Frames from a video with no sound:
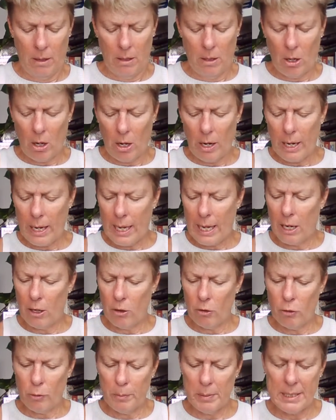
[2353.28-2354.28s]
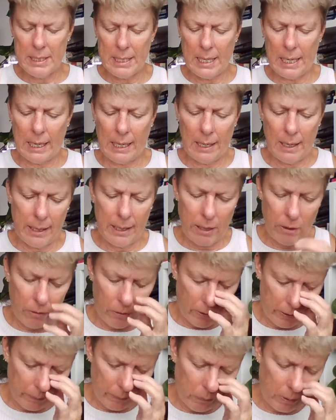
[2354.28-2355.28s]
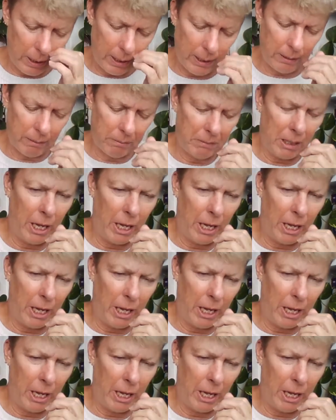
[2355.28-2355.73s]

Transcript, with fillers: Not one hundred percent clear on, well,